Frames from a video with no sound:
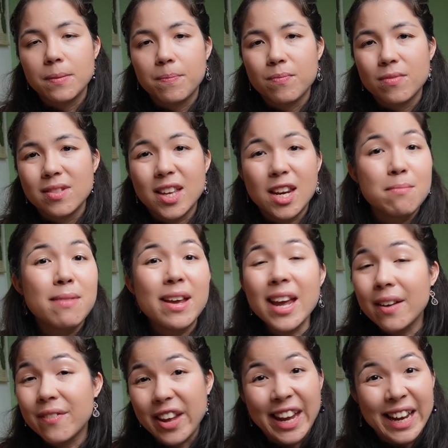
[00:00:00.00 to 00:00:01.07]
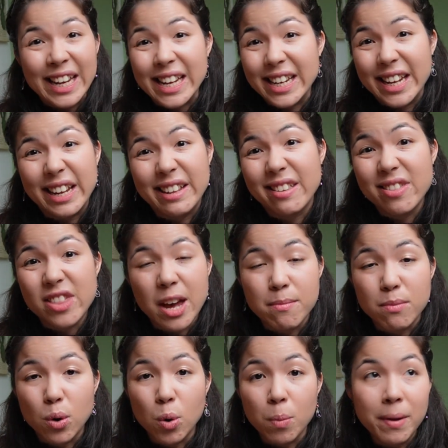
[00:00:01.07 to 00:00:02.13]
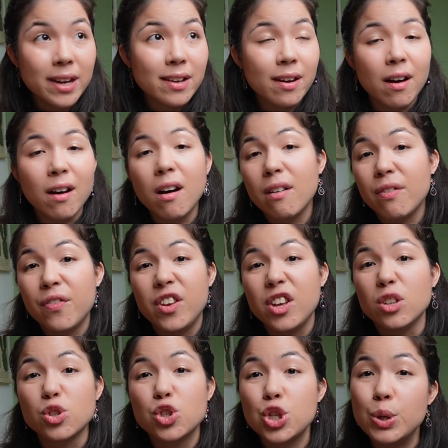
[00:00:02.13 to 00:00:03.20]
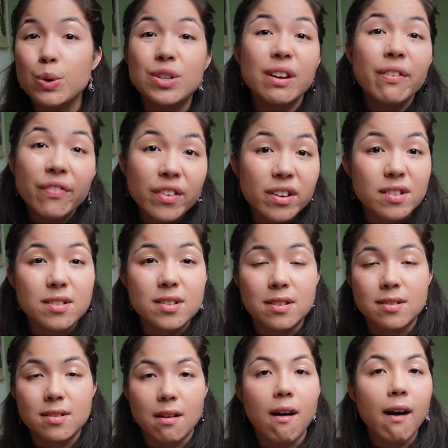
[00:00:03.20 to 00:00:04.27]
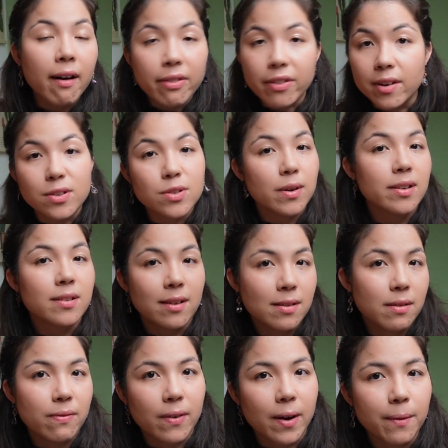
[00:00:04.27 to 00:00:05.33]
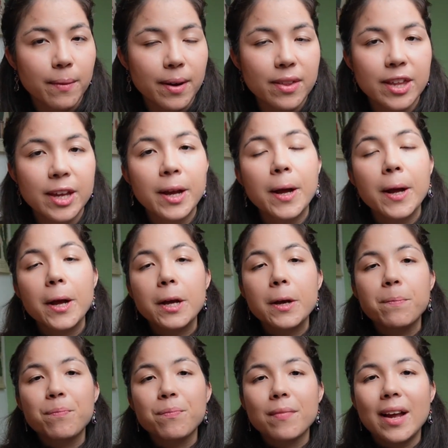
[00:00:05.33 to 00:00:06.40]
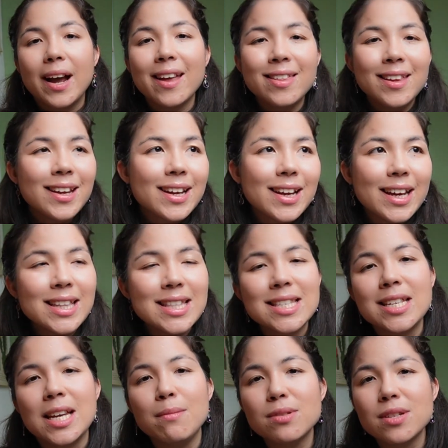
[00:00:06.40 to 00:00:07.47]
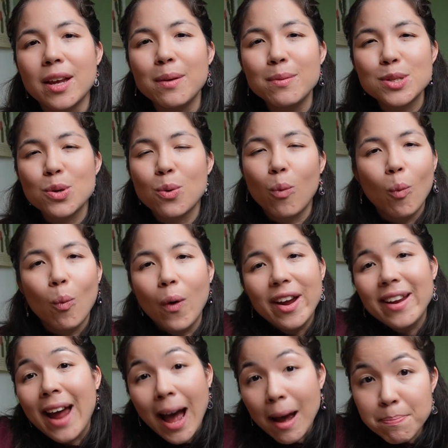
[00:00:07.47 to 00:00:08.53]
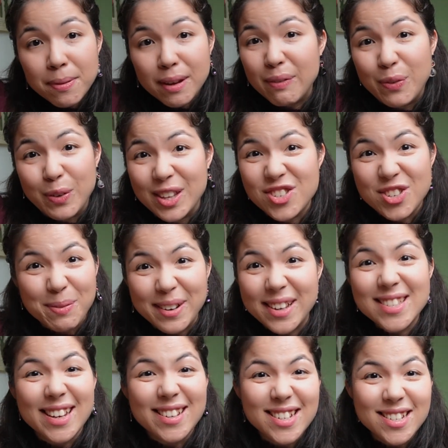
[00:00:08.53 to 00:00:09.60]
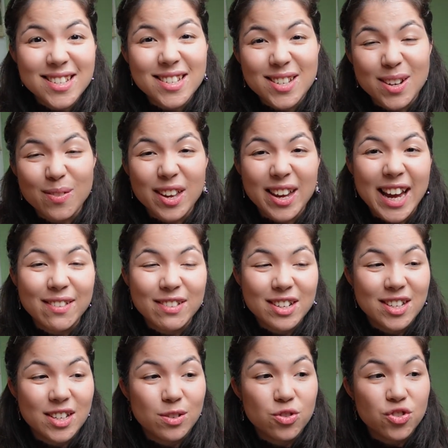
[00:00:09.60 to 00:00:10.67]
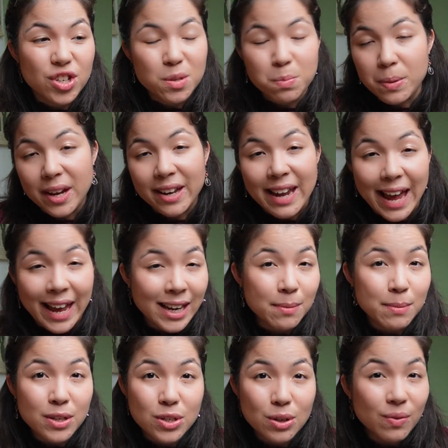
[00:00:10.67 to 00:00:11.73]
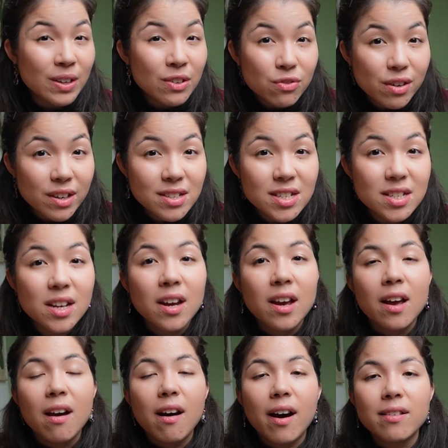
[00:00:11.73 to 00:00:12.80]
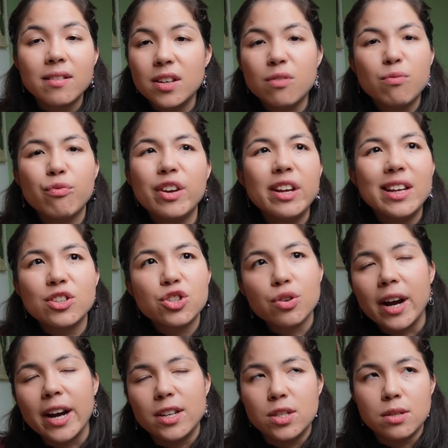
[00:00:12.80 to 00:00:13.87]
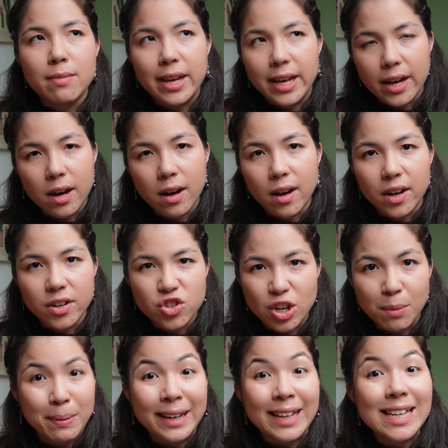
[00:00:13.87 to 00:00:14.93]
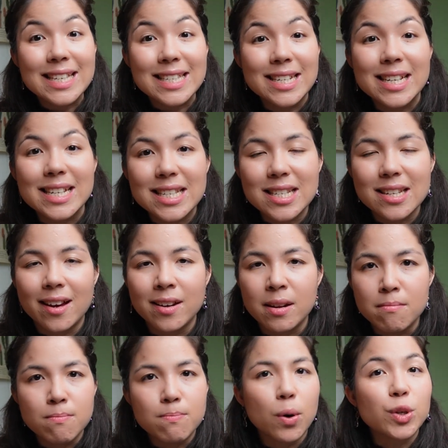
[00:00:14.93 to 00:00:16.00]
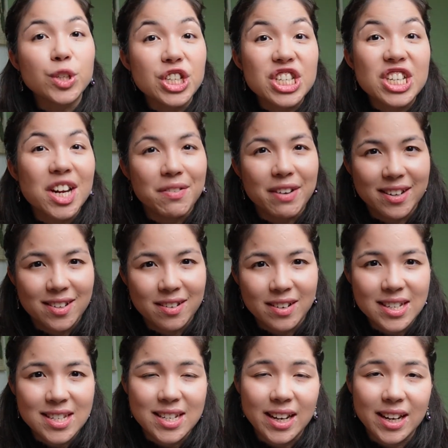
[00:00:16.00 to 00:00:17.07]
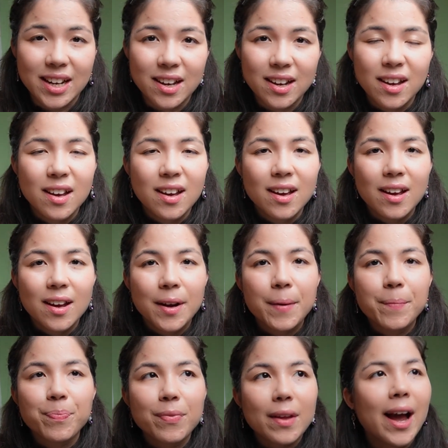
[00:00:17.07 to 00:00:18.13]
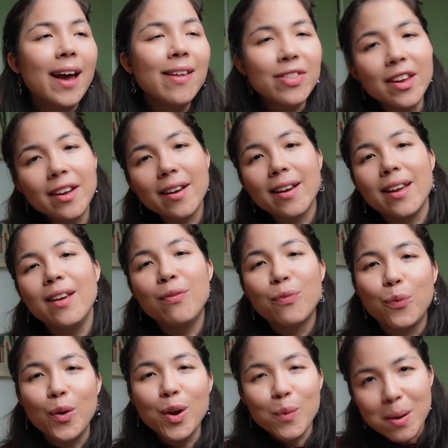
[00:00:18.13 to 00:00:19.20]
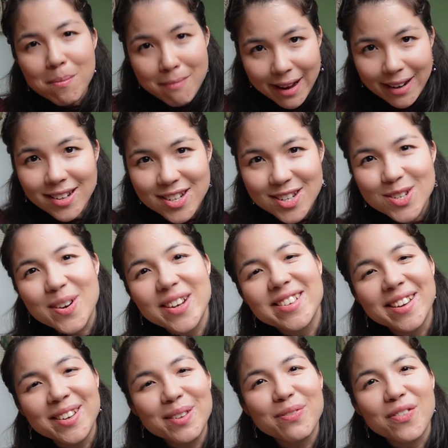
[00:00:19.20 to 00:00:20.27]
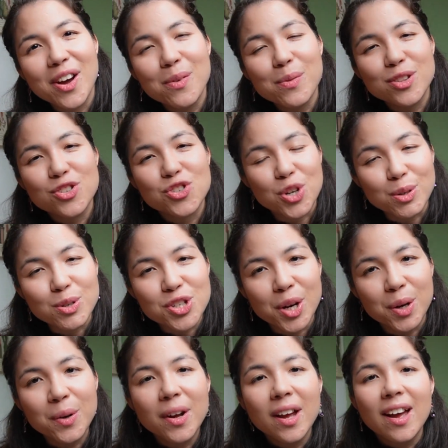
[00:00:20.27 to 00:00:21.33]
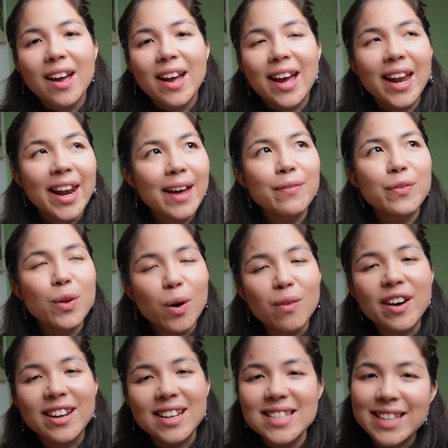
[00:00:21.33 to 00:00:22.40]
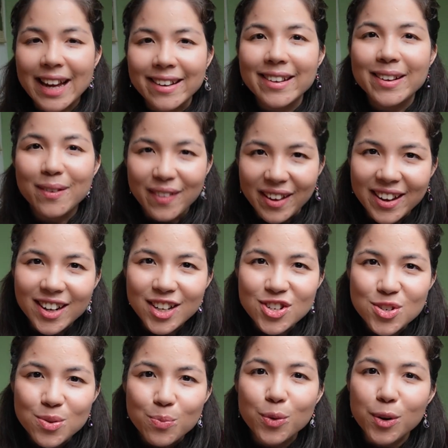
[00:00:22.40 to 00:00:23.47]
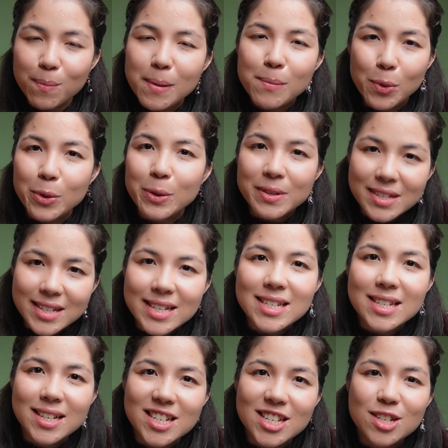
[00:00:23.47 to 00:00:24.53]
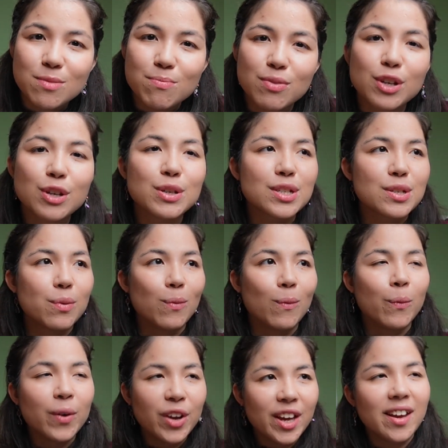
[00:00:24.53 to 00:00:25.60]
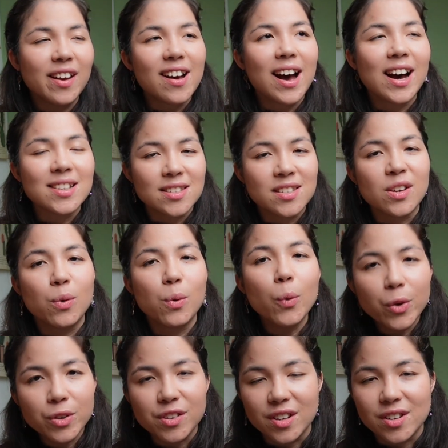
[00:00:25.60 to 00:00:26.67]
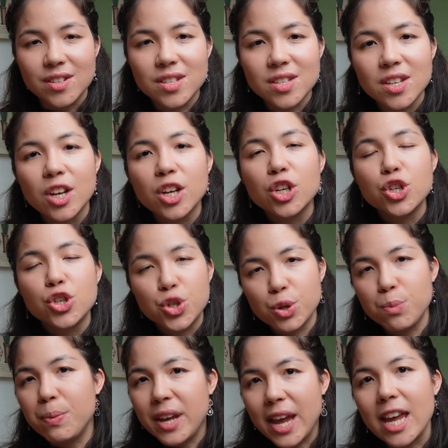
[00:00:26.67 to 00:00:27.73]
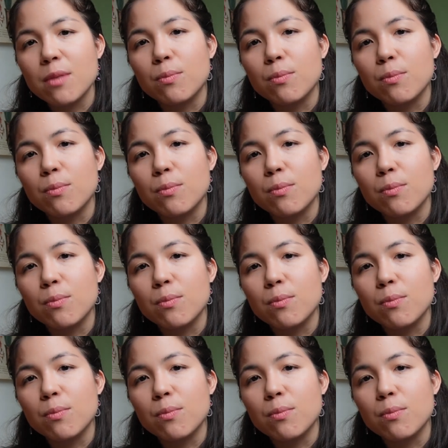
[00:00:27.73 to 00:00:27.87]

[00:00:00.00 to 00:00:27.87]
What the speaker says: that it may have alienated them or made her feel too different and other to identify with. I think it seems that he was quite happy for the Japanese identity of the character to just be an element of interest and didn't really try to make her Japaneseness an embodied characteristic. I think if we were meant to identify with Cho-Cho, her level of understanding of English would be more consistent, because we, as the audience, should be able